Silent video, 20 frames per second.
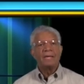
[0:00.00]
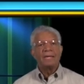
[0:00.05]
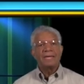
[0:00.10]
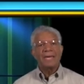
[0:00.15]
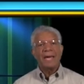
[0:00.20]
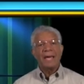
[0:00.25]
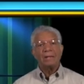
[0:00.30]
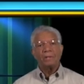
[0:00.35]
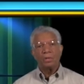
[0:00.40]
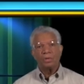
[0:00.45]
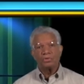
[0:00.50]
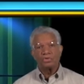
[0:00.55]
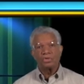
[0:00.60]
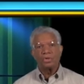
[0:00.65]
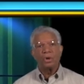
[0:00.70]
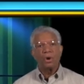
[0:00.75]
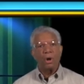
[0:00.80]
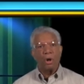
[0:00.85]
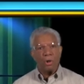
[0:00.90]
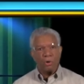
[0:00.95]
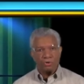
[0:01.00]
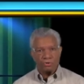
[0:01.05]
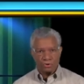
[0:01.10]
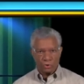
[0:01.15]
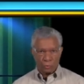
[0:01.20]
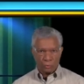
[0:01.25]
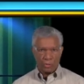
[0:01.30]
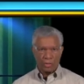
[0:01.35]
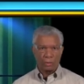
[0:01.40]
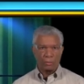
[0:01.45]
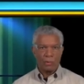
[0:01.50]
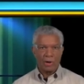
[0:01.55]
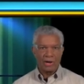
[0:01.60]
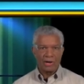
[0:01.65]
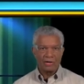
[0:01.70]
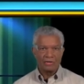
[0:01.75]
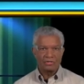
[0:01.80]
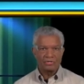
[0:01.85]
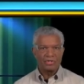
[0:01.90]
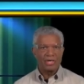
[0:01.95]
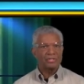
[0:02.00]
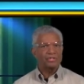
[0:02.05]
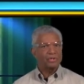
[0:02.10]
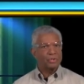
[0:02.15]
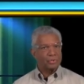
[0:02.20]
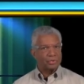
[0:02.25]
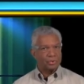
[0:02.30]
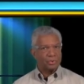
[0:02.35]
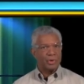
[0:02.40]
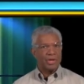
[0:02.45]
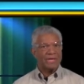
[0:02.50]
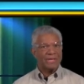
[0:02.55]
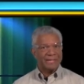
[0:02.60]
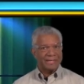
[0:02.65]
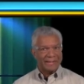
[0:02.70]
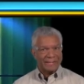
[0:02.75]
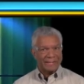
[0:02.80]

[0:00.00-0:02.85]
Cal OSHA also requires that your training